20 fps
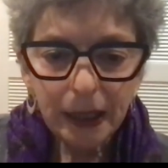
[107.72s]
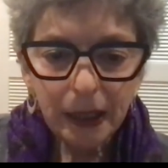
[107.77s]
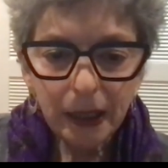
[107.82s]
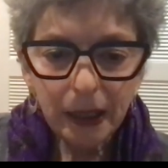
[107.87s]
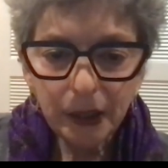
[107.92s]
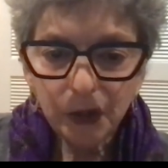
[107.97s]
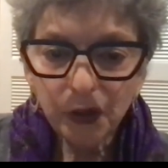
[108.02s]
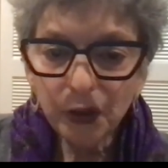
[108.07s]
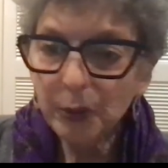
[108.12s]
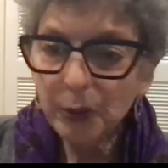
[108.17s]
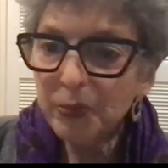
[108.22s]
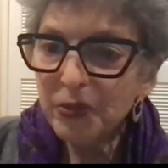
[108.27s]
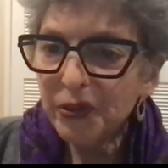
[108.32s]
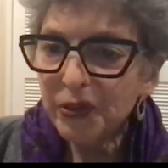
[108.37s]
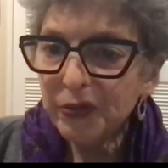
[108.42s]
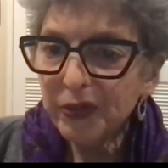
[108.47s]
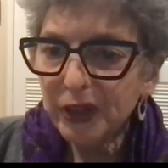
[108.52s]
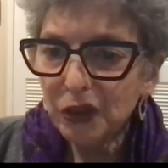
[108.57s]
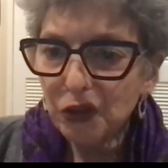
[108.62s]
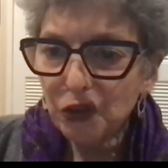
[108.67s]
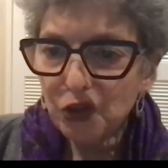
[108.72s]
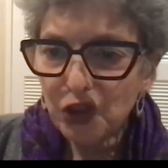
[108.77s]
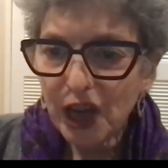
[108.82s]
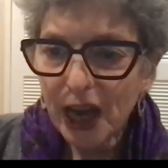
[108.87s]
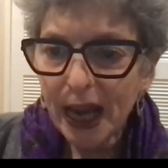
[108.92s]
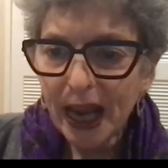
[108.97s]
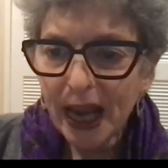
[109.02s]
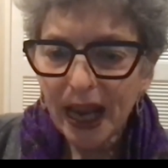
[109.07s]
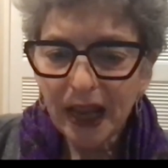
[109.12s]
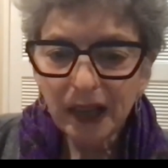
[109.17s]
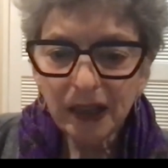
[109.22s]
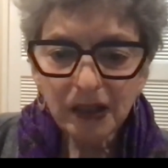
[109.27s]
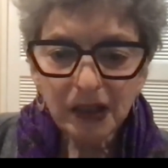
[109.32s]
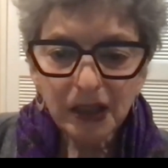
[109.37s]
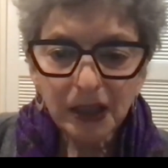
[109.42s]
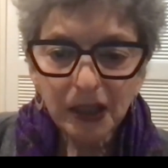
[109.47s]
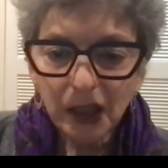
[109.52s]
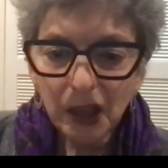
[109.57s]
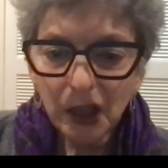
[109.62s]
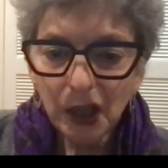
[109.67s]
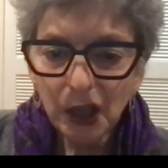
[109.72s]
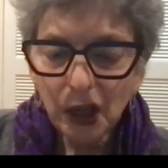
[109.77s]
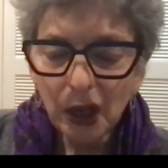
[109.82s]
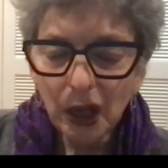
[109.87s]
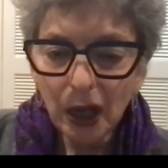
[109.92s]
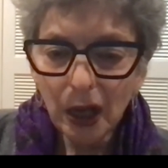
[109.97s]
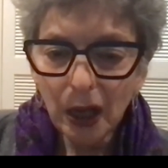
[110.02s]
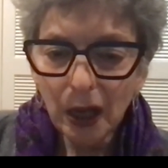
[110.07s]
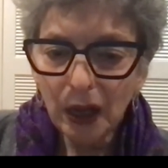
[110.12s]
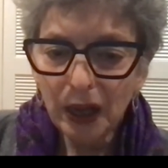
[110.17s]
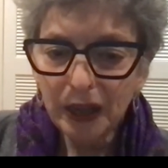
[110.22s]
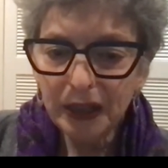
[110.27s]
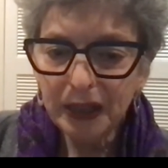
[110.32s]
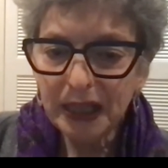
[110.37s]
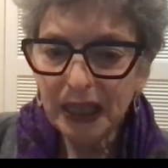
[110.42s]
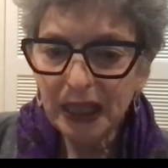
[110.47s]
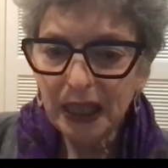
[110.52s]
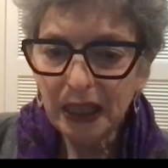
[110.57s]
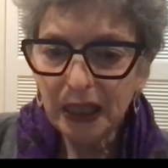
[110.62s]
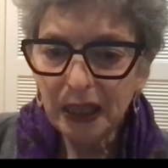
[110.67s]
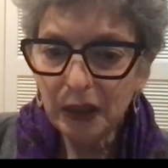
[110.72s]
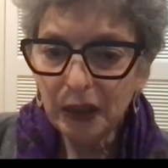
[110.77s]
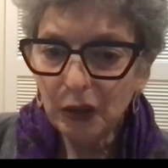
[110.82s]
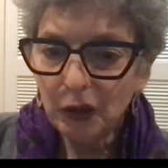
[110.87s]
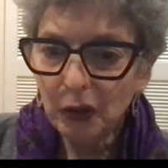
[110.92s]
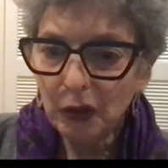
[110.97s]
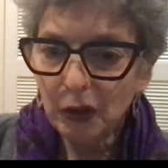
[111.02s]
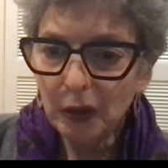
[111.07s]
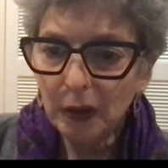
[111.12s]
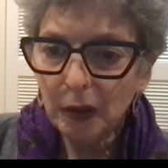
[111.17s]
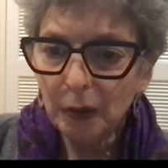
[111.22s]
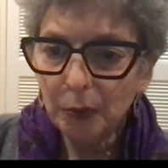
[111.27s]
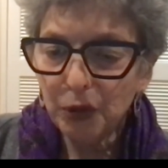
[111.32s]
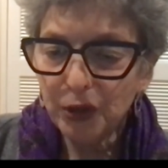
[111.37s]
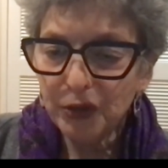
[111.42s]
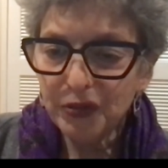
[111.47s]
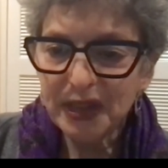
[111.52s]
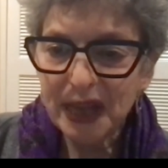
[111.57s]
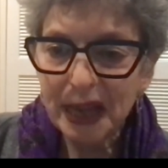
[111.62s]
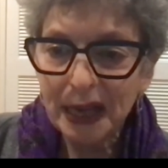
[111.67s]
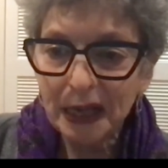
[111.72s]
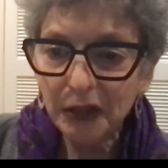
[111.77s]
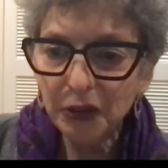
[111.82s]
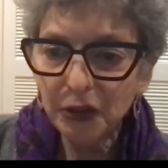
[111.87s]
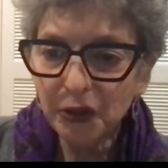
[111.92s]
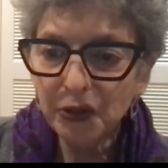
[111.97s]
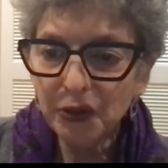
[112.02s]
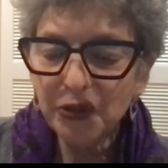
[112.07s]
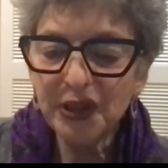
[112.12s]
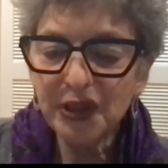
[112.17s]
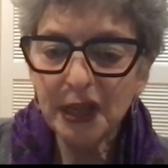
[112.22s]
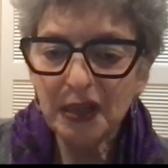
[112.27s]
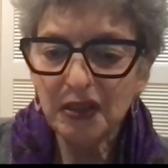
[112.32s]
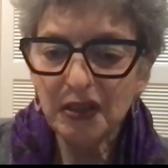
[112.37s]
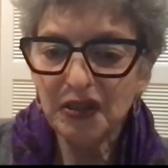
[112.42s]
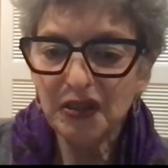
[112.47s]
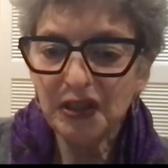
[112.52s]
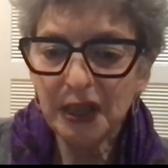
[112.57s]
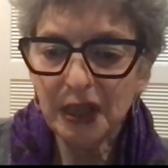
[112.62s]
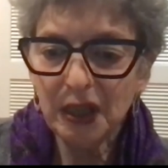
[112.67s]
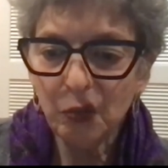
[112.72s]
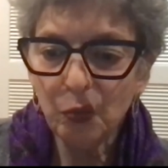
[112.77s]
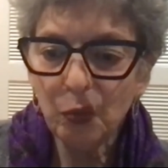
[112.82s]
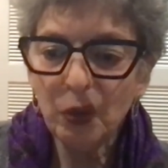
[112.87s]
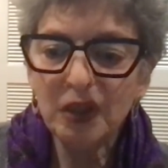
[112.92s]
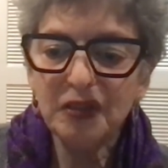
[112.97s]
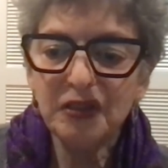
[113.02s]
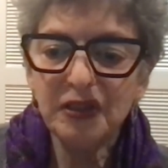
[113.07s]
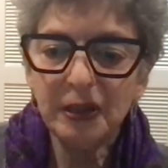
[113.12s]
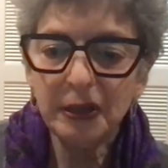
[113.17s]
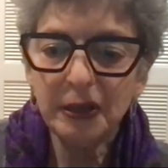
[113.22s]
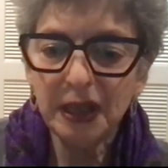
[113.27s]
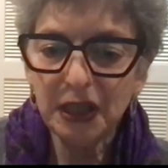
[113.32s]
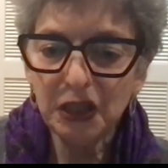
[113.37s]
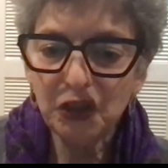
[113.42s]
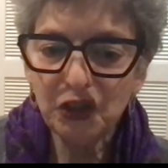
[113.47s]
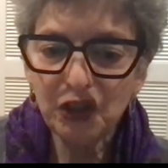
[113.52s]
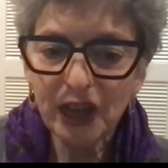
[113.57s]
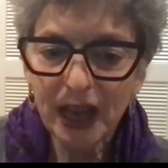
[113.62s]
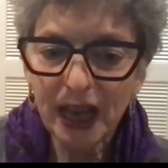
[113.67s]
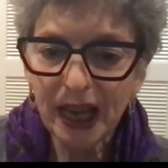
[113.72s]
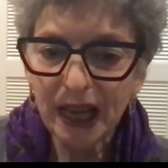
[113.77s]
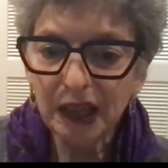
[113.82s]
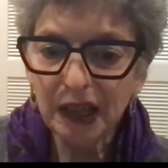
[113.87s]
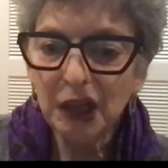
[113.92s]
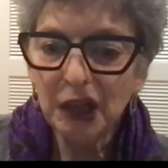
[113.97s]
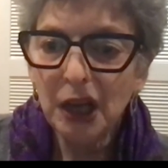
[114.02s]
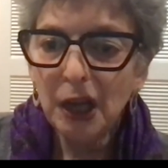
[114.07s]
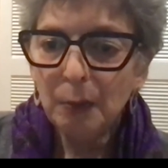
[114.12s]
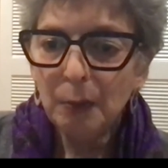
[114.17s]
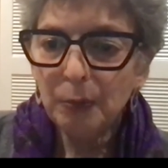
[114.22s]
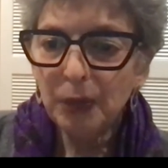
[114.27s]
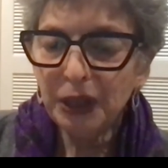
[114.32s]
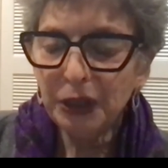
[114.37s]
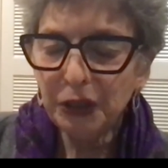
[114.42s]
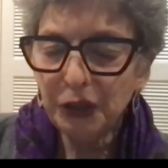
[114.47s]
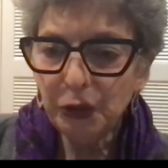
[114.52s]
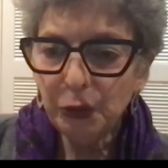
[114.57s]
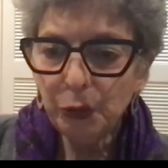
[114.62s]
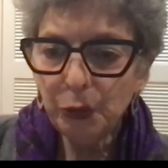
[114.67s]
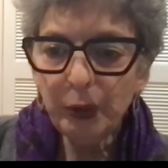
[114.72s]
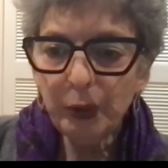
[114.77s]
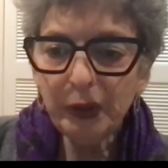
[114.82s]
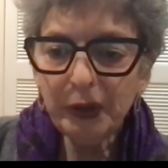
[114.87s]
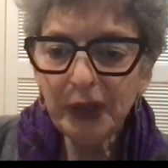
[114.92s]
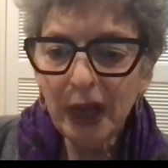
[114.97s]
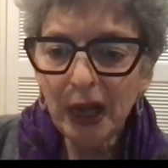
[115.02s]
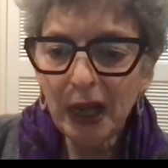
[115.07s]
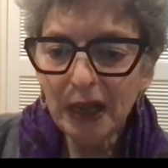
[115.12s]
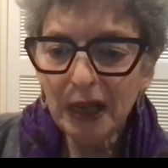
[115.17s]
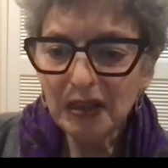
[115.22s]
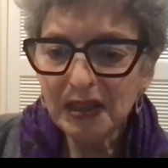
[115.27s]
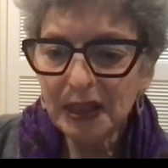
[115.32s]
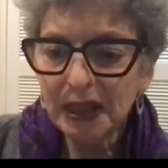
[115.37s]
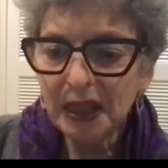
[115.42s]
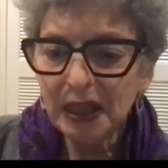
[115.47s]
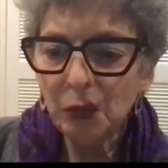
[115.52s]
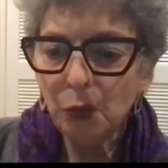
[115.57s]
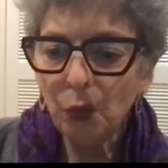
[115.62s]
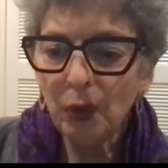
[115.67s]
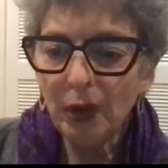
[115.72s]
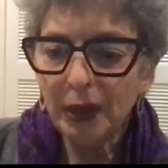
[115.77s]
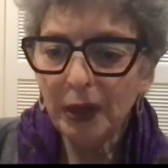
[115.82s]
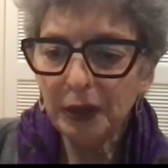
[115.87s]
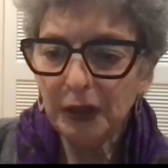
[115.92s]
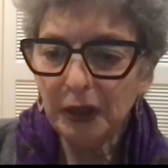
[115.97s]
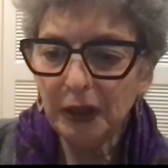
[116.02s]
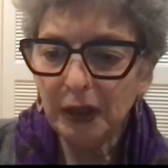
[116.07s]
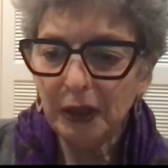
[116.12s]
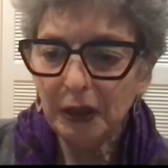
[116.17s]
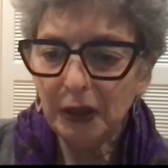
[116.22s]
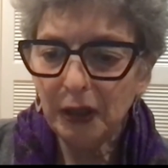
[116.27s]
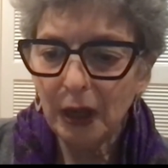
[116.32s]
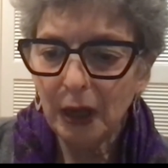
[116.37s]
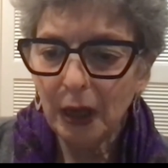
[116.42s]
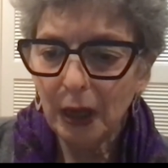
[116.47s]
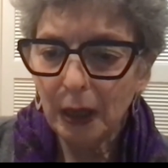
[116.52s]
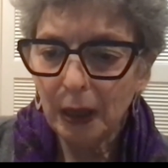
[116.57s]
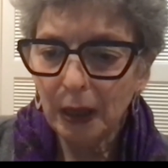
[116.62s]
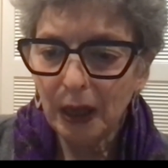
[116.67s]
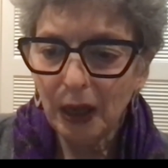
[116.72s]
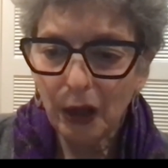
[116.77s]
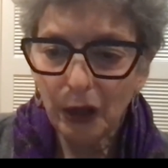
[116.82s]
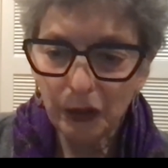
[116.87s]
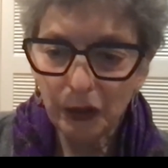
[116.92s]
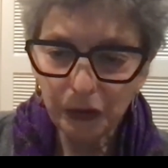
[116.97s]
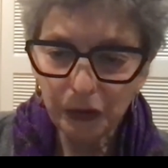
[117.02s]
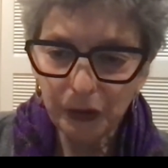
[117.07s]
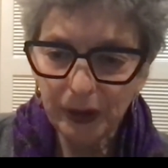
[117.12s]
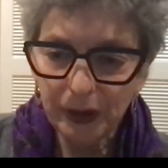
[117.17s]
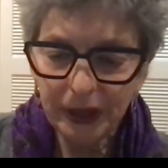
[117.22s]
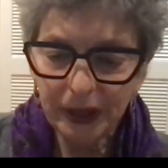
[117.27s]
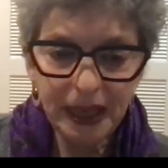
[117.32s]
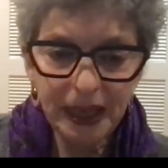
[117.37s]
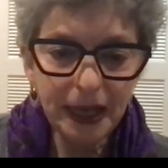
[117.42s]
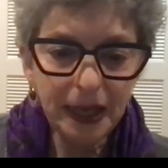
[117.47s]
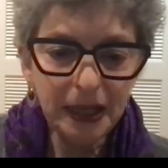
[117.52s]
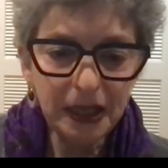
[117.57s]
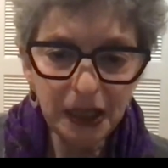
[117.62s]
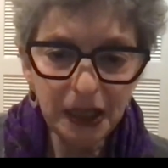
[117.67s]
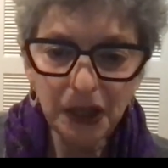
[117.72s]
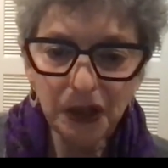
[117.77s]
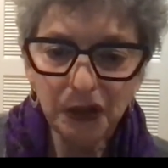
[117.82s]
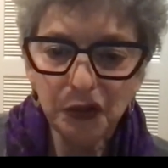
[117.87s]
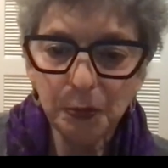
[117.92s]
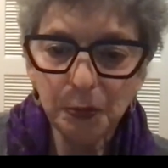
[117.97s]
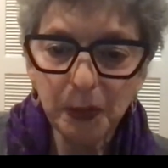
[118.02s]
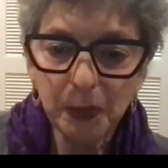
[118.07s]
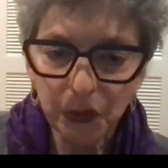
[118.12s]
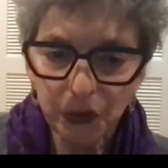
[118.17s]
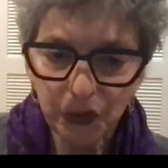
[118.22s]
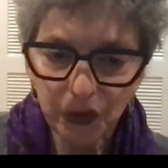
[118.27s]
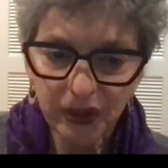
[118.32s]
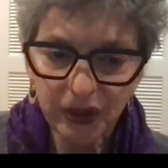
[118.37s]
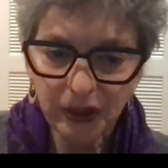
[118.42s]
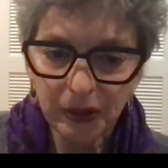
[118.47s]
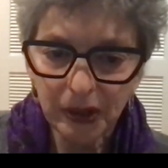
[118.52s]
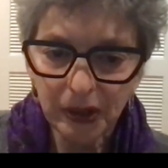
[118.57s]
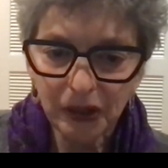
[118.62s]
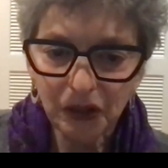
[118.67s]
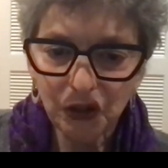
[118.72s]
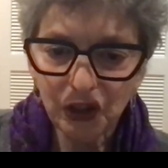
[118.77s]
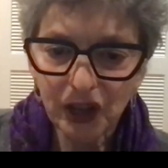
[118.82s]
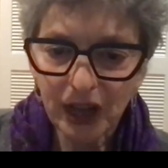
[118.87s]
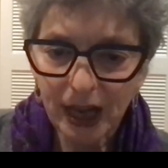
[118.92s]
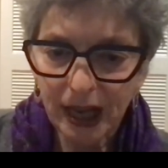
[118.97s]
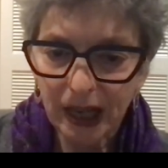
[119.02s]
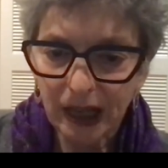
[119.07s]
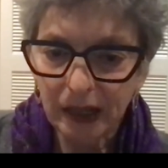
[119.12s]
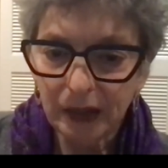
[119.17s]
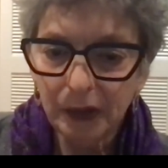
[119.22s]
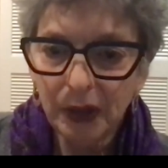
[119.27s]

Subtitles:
In terms of the chat, the presenters can see what's in the chat, but you will not see what other attendees post in the chat.